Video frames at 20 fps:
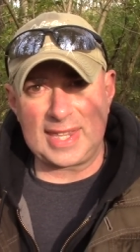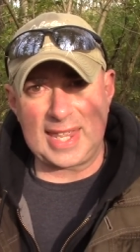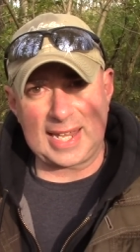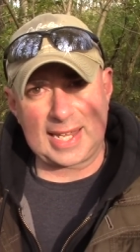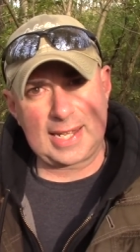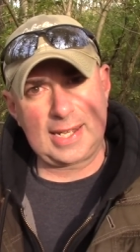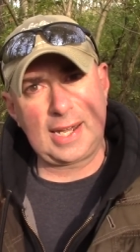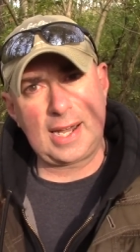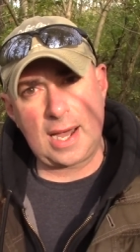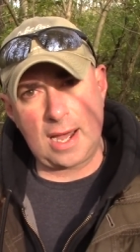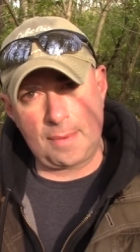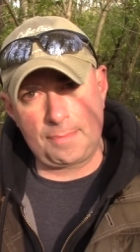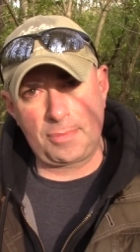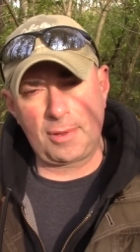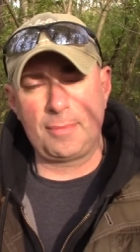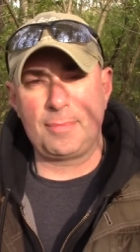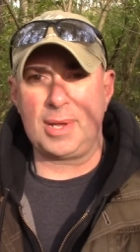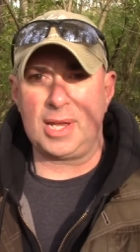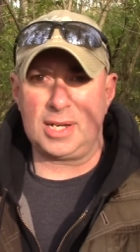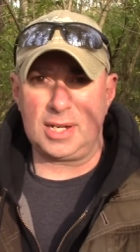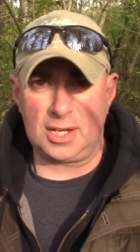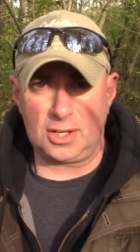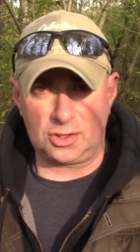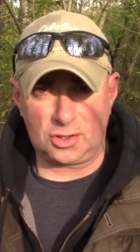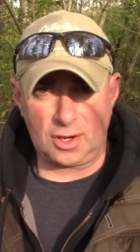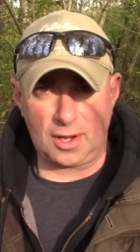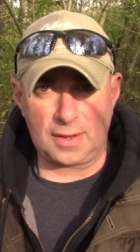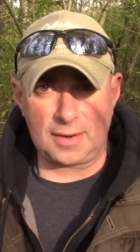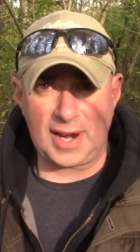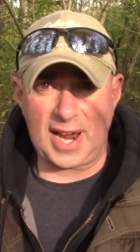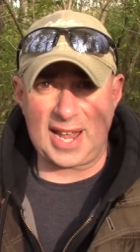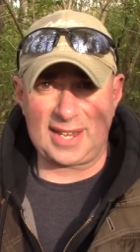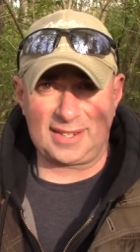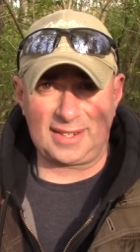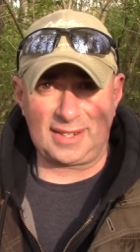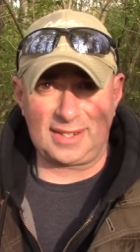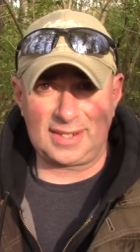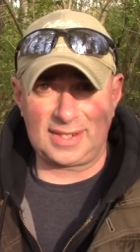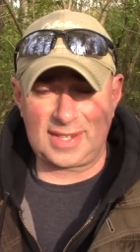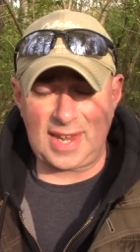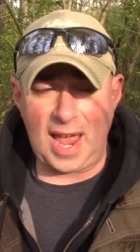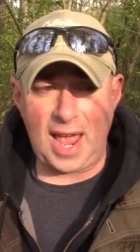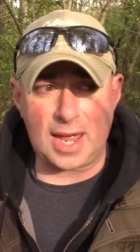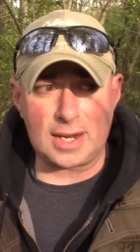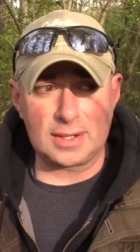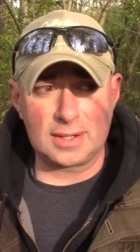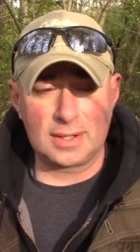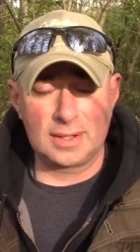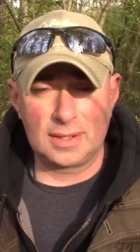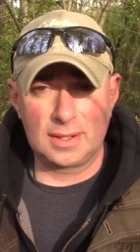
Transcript: that complement each other as a set.